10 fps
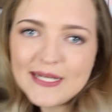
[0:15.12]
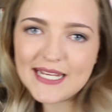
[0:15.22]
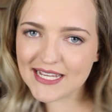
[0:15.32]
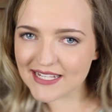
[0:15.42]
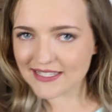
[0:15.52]

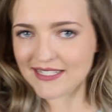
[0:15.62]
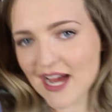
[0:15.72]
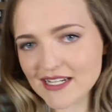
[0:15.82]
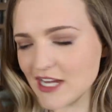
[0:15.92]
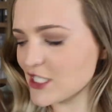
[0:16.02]
one is The
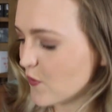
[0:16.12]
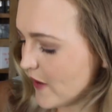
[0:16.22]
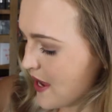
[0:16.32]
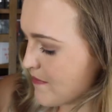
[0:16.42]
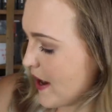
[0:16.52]
Star Touch
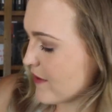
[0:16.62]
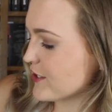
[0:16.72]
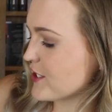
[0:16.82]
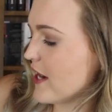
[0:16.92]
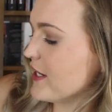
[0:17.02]
Queen by
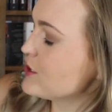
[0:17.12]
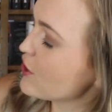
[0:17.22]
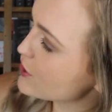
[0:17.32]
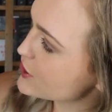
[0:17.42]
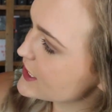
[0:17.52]
Roshani
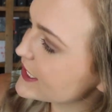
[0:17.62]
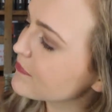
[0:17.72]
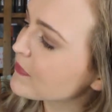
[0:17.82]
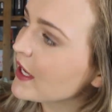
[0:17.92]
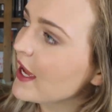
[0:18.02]
Chokshi,